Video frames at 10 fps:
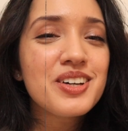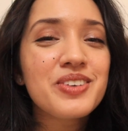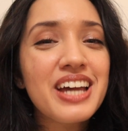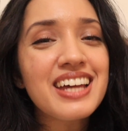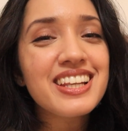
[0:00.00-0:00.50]

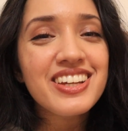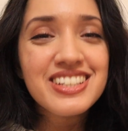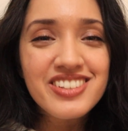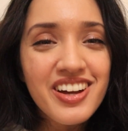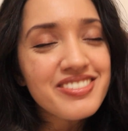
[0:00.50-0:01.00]
We had
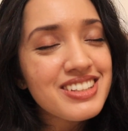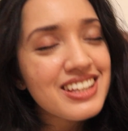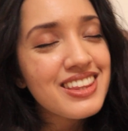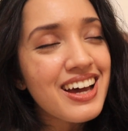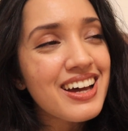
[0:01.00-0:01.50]
lunch after
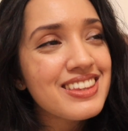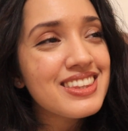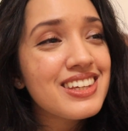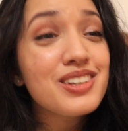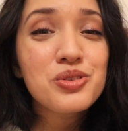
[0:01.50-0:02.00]
that.
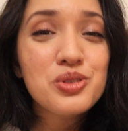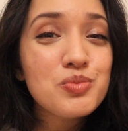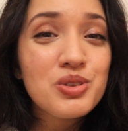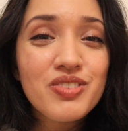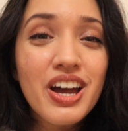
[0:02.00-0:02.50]
The course
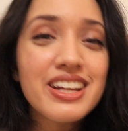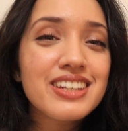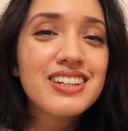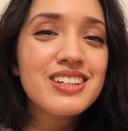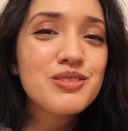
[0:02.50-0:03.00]

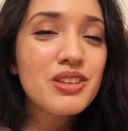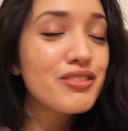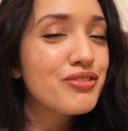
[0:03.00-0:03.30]
provided us with